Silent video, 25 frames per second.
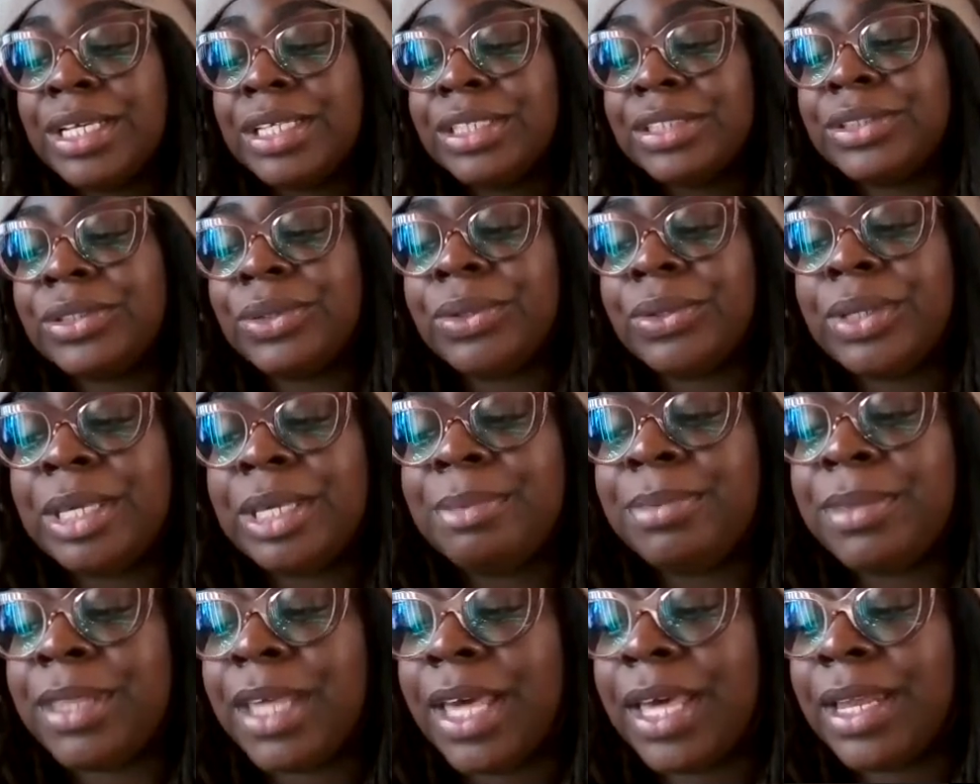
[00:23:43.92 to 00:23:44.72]
So
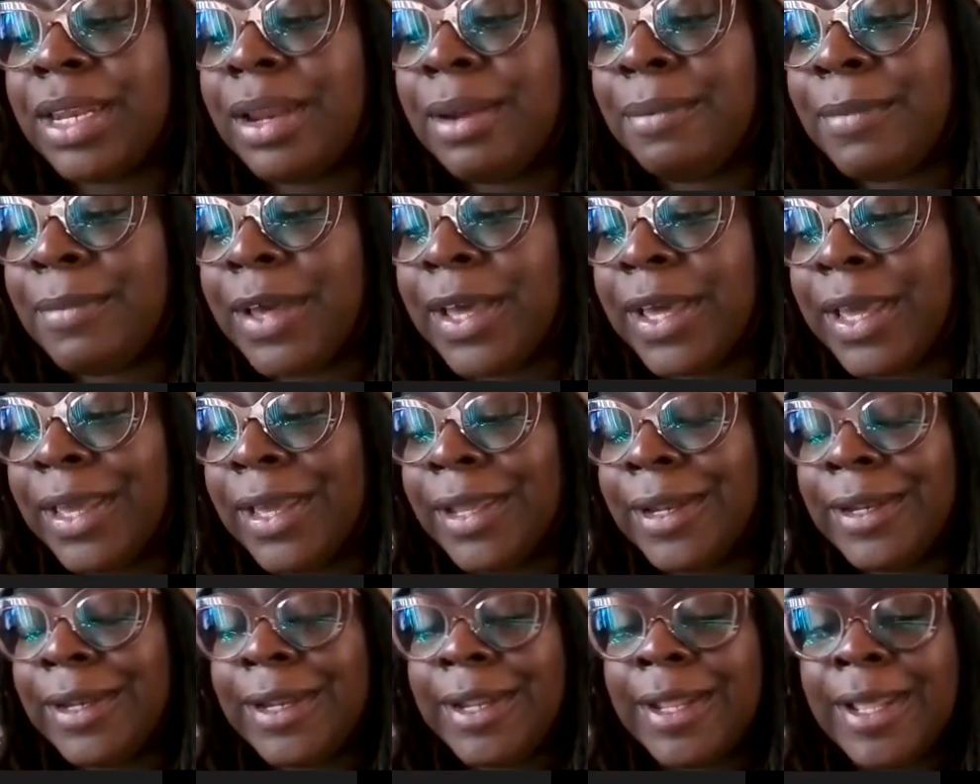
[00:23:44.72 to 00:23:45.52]
keep that in
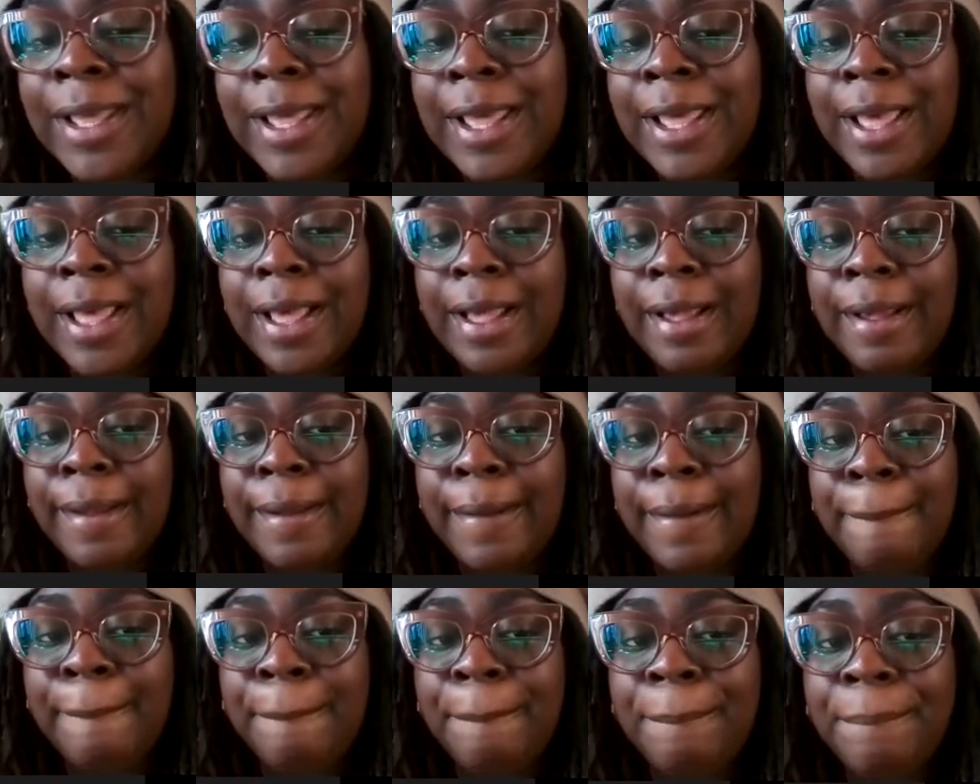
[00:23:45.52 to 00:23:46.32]
mind.
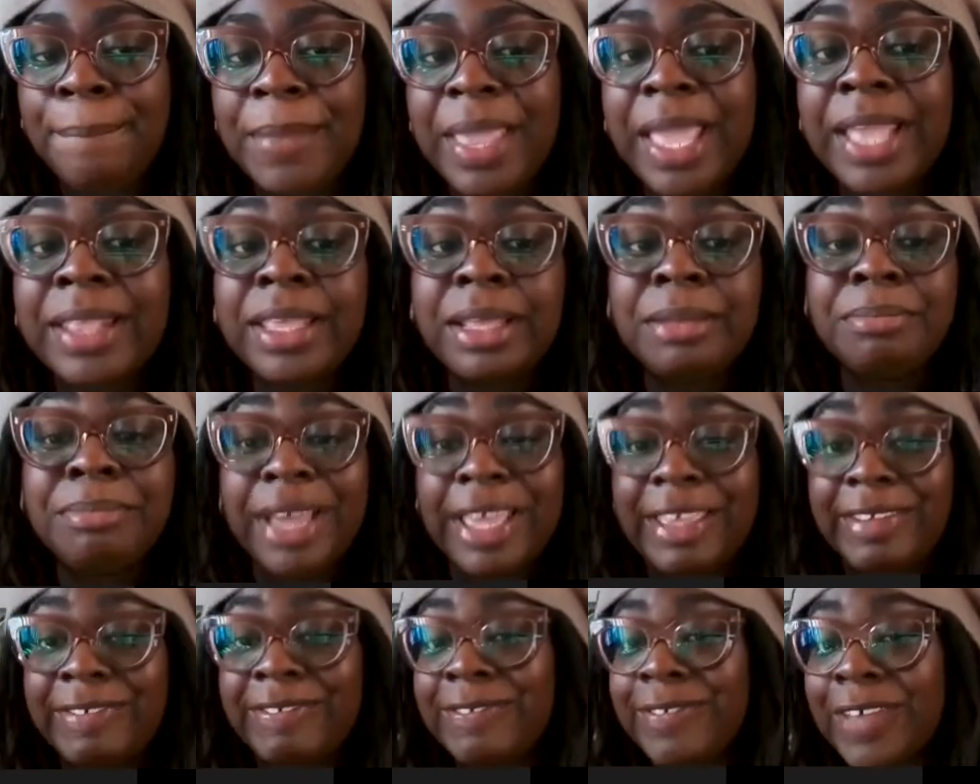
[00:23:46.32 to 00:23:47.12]
And then
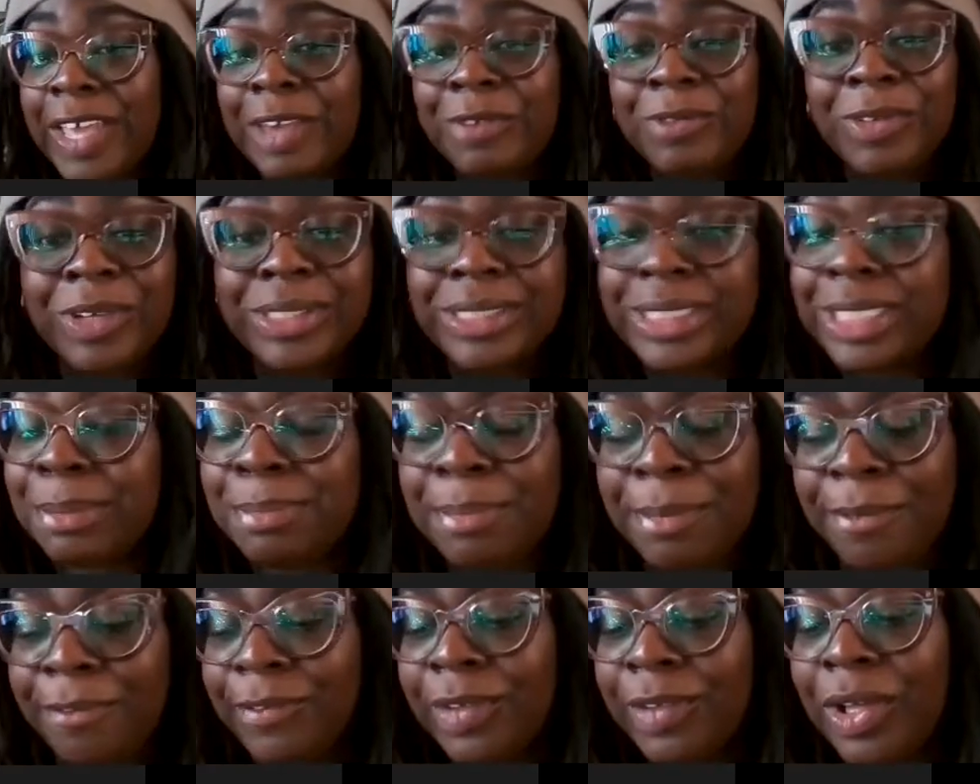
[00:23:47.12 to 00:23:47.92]
my favorite
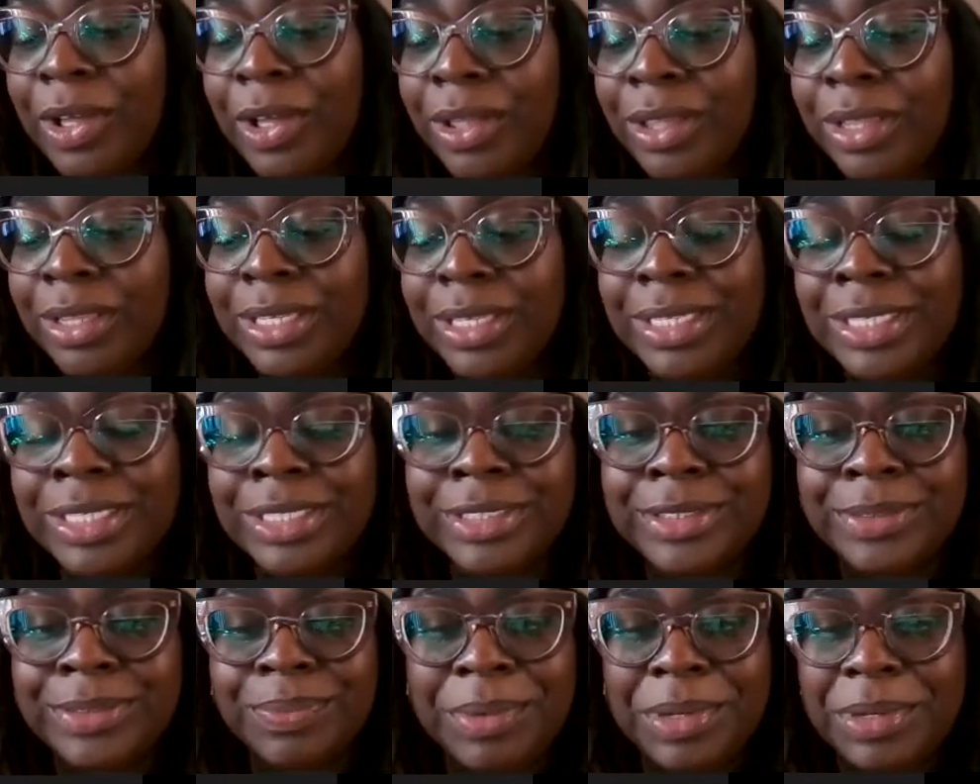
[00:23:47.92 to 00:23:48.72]
tip of all
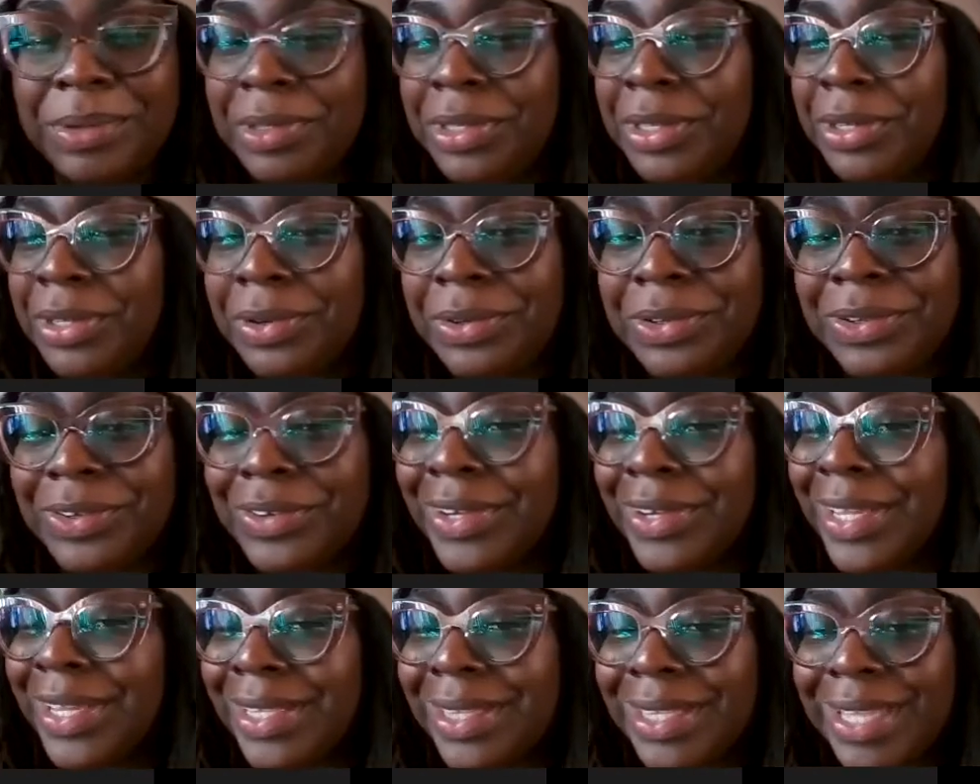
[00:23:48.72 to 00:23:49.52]
is when you're
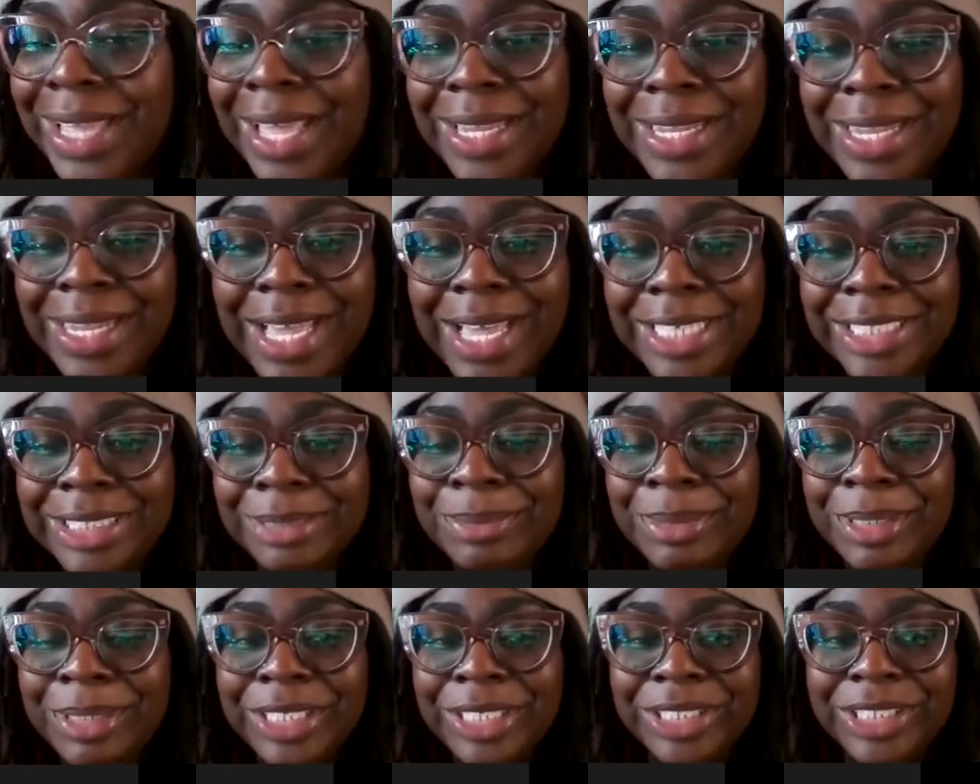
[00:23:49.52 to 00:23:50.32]
in that last
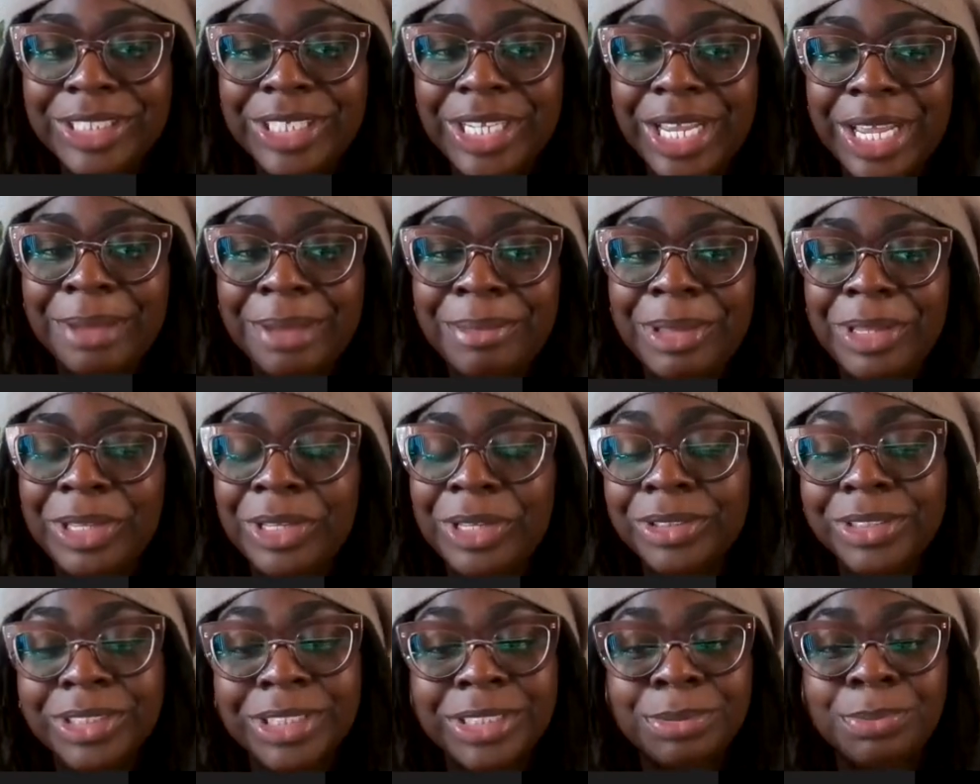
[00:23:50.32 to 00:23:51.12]
minute jam and
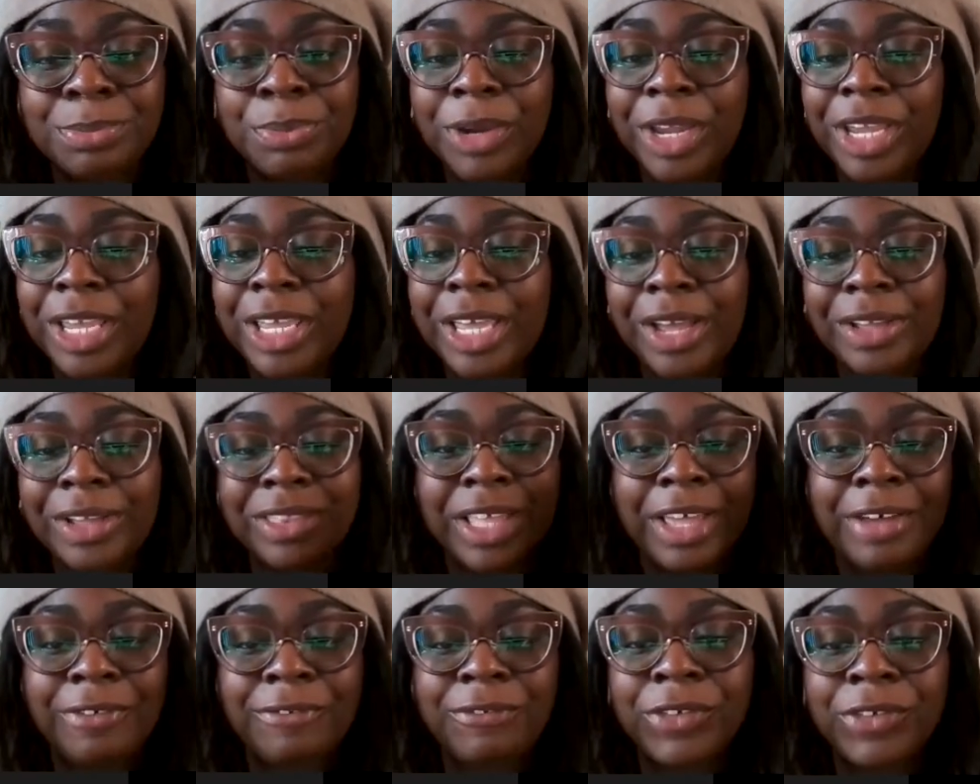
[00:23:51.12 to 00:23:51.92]
you just break out
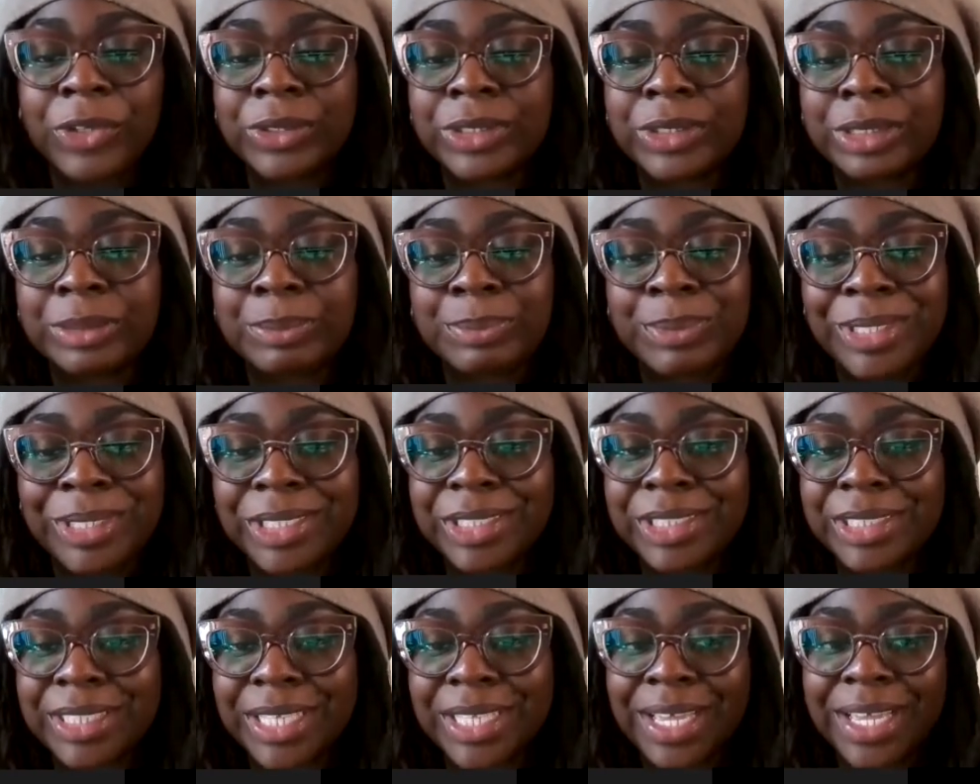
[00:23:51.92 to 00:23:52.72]
that frozen
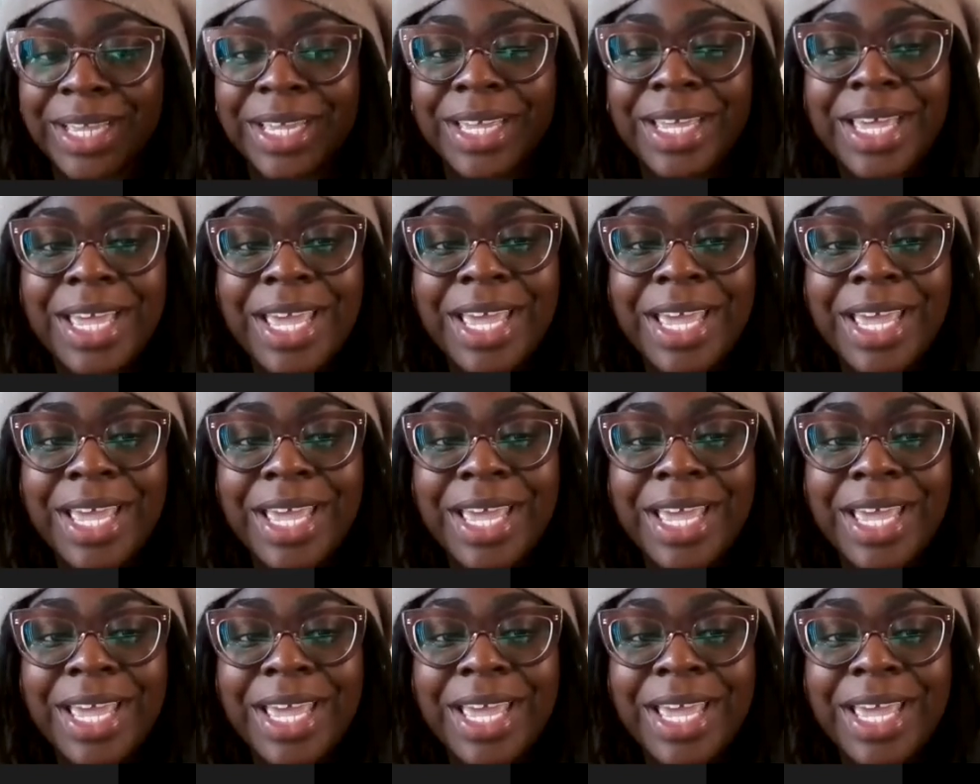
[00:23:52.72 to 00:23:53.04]
pizza